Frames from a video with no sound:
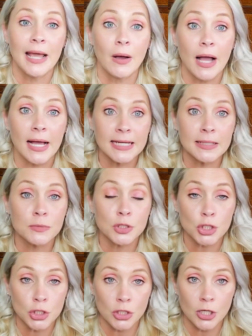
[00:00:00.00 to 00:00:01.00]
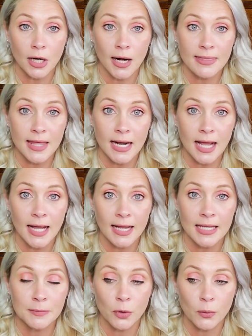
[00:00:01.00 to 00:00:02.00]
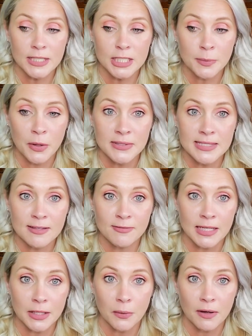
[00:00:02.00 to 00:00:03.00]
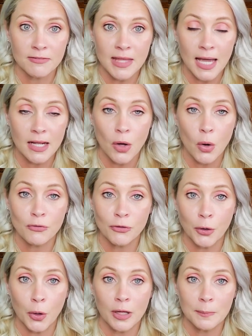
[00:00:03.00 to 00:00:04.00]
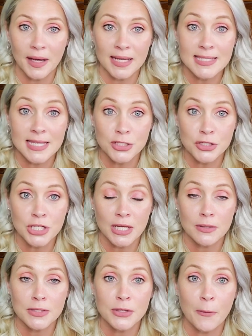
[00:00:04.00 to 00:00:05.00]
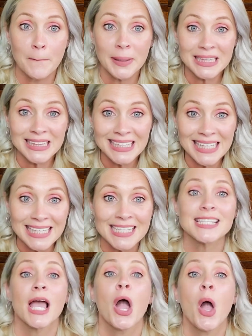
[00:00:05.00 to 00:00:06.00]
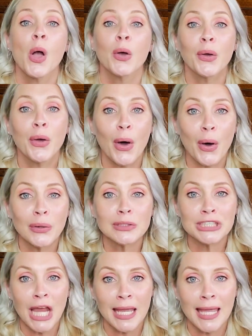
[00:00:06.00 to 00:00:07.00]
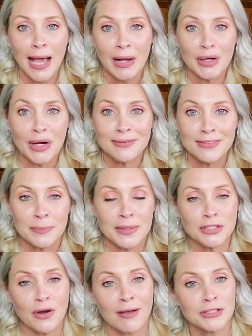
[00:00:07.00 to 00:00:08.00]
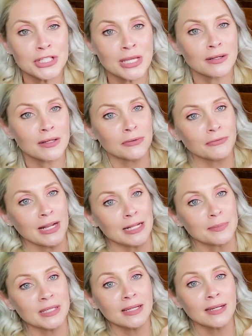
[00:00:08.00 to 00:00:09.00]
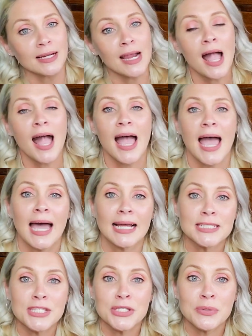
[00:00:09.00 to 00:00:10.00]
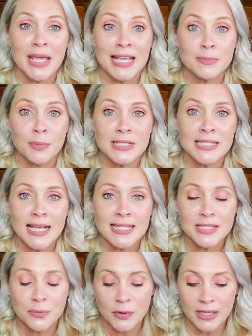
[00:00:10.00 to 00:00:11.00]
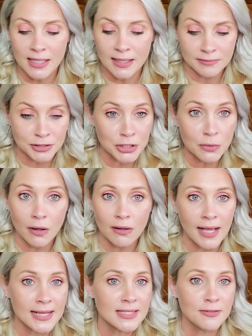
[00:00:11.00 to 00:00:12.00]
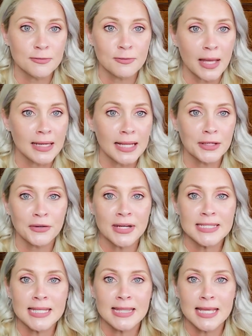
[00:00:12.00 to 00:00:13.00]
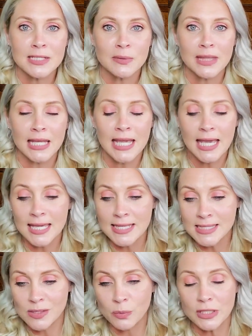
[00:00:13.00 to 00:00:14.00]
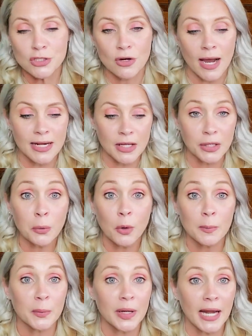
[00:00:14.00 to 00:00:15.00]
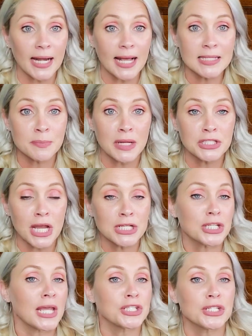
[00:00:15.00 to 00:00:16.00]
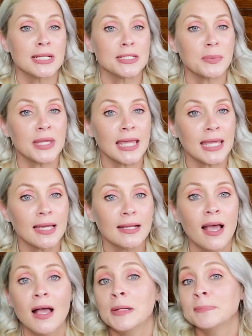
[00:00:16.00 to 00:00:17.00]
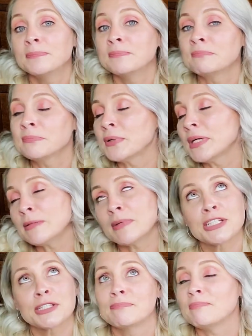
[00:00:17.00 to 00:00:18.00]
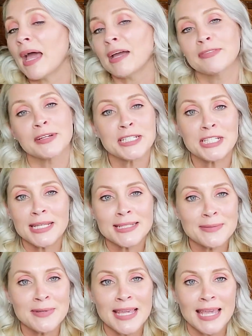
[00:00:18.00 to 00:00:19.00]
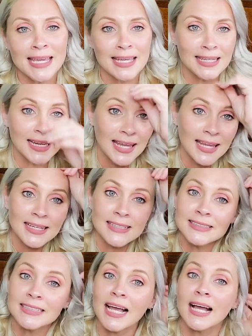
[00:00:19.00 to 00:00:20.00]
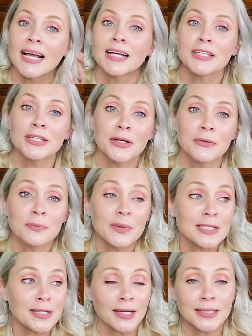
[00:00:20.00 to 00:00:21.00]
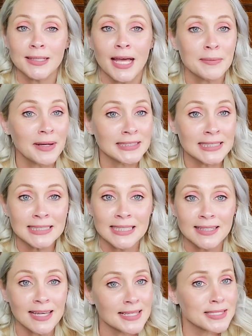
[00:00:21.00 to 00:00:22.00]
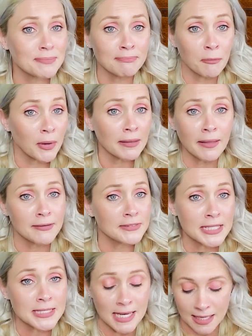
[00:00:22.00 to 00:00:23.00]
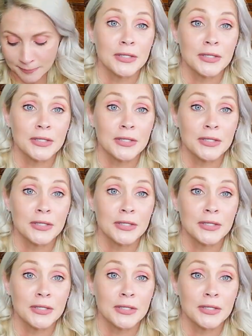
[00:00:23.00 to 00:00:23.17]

Now, I am sure that I am going to post the video of that over on my sister channel, so please go check out our family travel channel right up here at Suitcase Princess. We do all kinds of fun and crazy things with the kids. We try to incorporate as much education as we can, pretty much every chance we can. And, you know, we talk a lot about Disney because we love Disney.